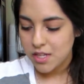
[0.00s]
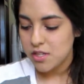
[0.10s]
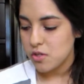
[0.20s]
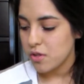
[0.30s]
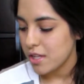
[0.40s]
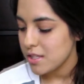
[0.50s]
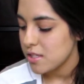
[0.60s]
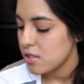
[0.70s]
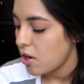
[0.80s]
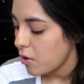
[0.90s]
So
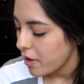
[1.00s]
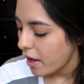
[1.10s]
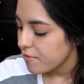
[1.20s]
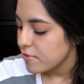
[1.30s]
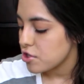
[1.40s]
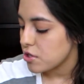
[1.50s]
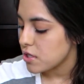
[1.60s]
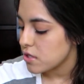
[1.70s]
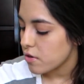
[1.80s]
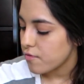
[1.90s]
that's all we have for
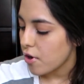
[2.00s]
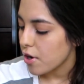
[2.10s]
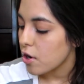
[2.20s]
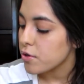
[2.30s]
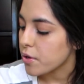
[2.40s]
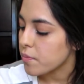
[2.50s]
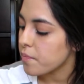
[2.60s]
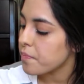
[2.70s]
treats so far. Oh no,